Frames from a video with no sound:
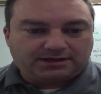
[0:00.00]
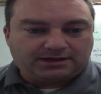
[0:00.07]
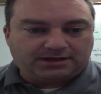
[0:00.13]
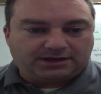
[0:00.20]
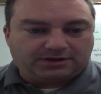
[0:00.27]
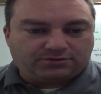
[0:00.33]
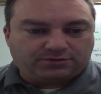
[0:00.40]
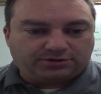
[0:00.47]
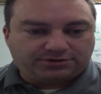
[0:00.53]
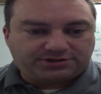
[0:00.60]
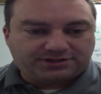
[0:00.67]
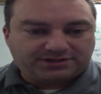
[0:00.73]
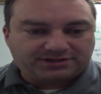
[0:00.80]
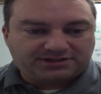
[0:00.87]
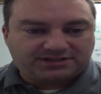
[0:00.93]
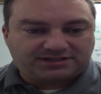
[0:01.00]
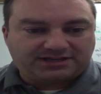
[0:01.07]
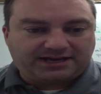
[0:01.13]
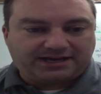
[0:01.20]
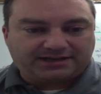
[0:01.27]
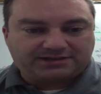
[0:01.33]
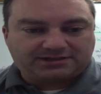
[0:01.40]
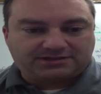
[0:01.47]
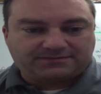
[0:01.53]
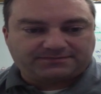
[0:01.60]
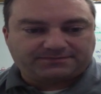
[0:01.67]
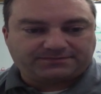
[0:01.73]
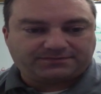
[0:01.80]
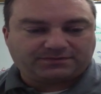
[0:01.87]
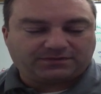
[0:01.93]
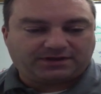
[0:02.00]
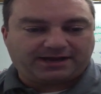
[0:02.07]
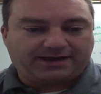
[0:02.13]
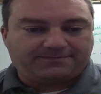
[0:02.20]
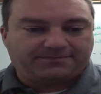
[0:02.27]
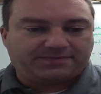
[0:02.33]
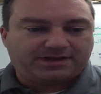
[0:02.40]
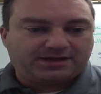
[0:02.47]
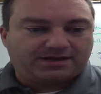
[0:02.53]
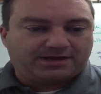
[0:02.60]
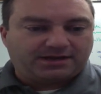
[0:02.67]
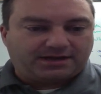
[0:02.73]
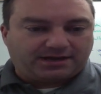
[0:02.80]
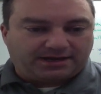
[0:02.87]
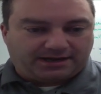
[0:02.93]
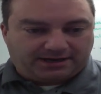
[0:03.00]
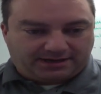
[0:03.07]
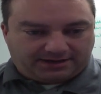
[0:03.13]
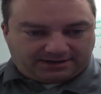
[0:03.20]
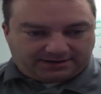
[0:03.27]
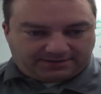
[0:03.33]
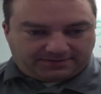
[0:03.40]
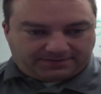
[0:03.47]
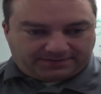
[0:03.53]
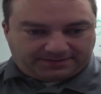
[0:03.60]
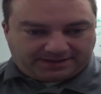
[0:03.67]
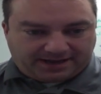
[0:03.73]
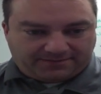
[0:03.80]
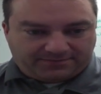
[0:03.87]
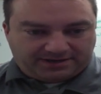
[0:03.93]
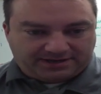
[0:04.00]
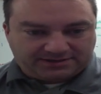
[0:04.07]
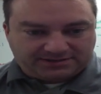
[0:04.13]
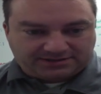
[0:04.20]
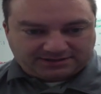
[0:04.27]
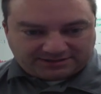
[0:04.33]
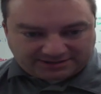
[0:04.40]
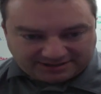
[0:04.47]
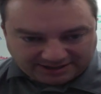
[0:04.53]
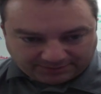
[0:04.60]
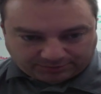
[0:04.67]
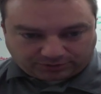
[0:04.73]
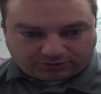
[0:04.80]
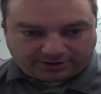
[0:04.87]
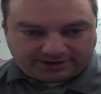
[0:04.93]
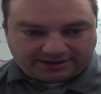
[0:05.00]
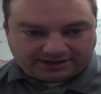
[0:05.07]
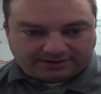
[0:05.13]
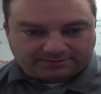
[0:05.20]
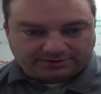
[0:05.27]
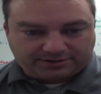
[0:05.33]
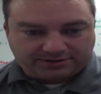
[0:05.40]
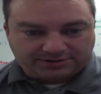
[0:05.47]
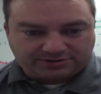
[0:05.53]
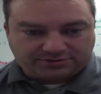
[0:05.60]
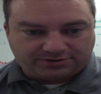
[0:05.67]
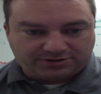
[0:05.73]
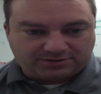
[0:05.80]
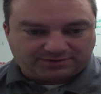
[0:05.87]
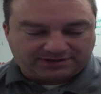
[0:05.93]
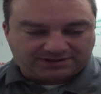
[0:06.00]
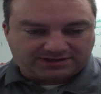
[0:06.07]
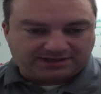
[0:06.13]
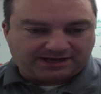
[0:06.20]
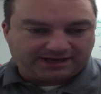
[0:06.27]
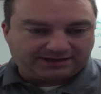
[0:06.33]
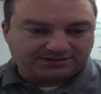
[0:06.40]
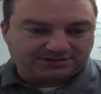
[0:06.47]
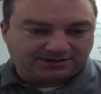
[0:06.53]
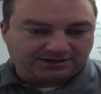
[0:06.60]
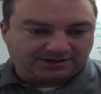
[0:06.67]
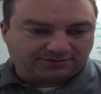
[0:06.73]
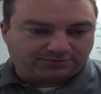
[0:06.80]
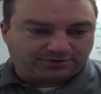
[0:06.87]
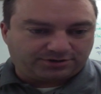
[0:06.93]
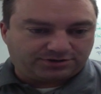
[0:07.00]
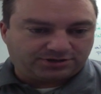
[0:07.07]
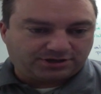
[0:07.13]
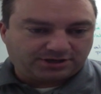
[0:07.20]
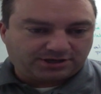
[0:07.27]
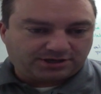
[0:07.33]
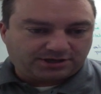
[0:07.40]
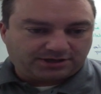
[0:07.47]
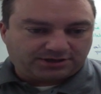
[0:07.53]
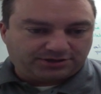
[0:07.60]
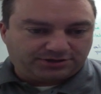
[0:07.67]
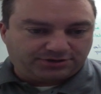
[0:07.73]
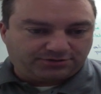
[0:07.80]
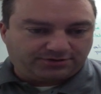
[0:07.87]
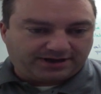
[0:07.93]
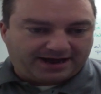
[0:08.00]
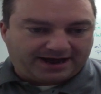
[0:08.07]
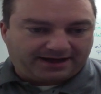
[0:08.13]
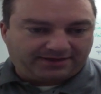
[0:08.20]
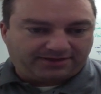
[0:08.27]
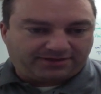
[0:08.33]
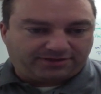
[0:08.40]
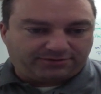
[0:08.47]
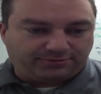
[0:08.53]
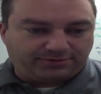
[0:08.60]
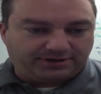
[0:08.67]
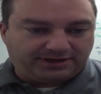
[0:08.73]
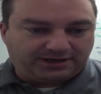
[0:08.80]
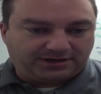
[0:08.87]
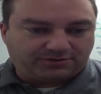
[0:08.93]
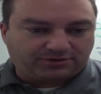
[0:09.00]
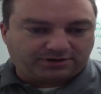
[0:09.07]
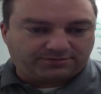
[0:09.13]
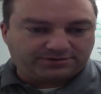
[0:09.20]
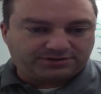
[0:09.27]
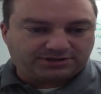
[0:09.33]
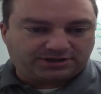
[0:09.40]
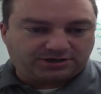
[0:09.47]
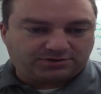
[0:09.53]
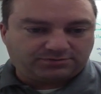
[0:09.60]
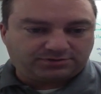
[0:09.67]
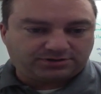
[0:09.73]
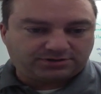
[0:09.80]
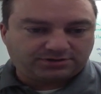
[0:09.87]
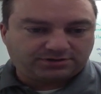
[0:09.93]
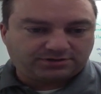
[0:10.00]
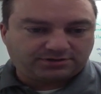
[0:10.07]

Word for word: equals 6. Okay? Uh, that means the diploid number is going to be 6. In other words, you got three chromosomes